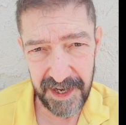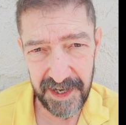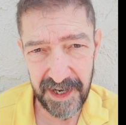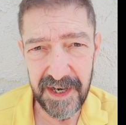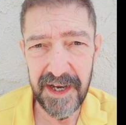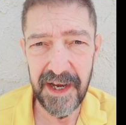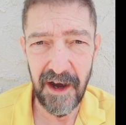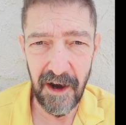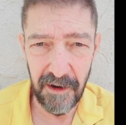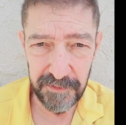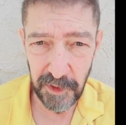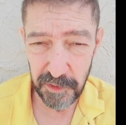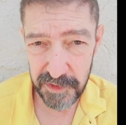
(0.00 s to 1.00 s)
area
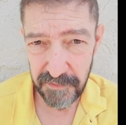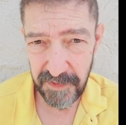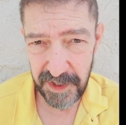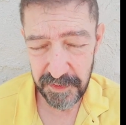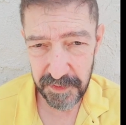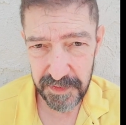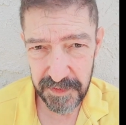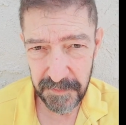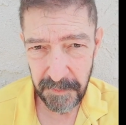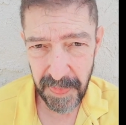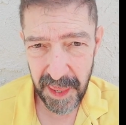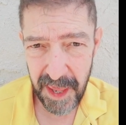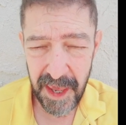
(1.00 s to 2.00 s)
of those videos
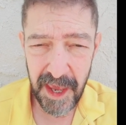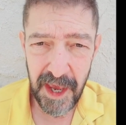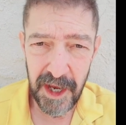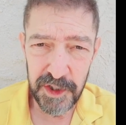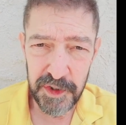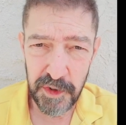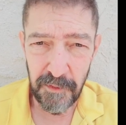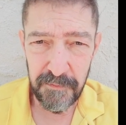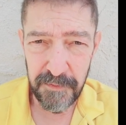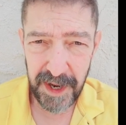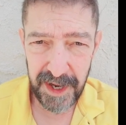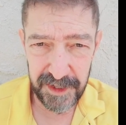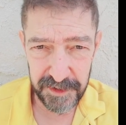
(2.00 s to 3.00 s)
so
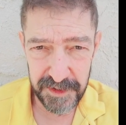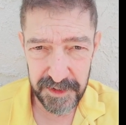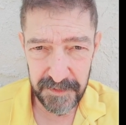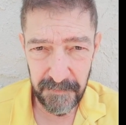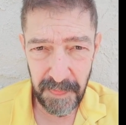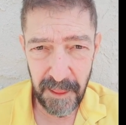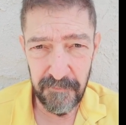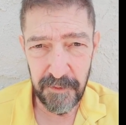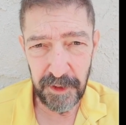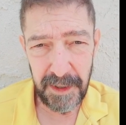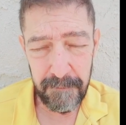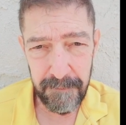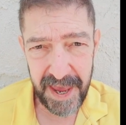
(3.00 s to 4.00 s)
friends
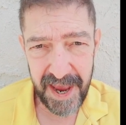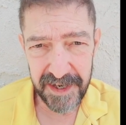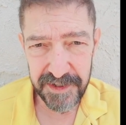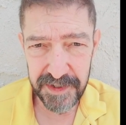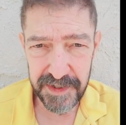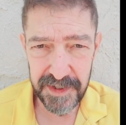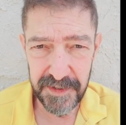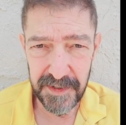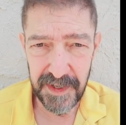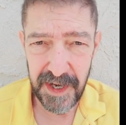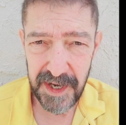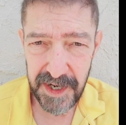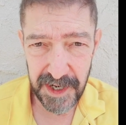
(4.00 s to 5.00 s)
for the past
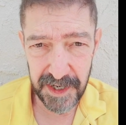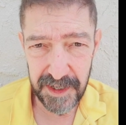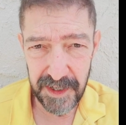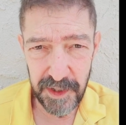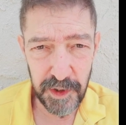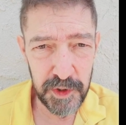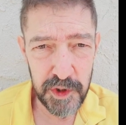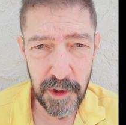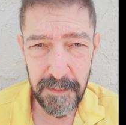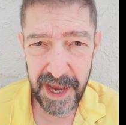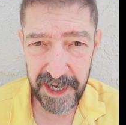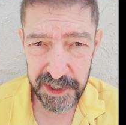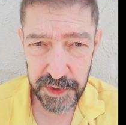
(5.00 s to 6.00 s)
year
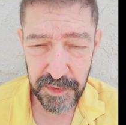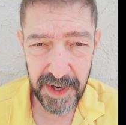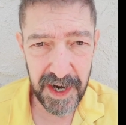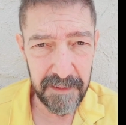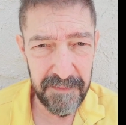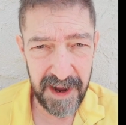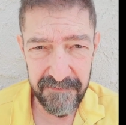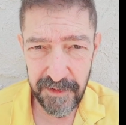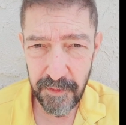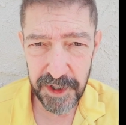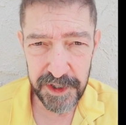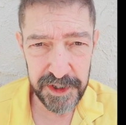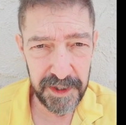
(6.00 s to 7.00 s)
youtube has shrunk my
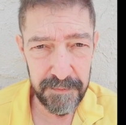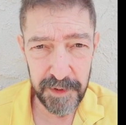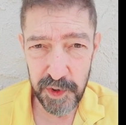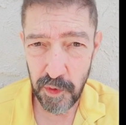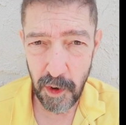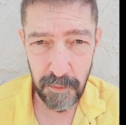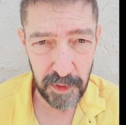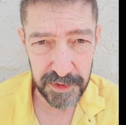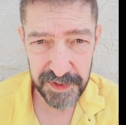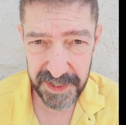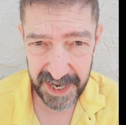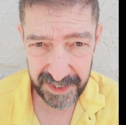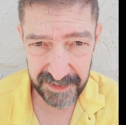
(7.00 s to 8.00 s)
viewership to
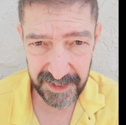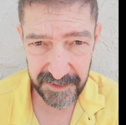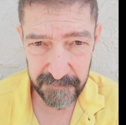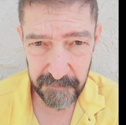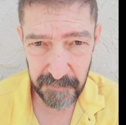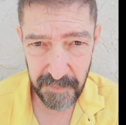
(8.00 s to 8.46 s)
almost nothing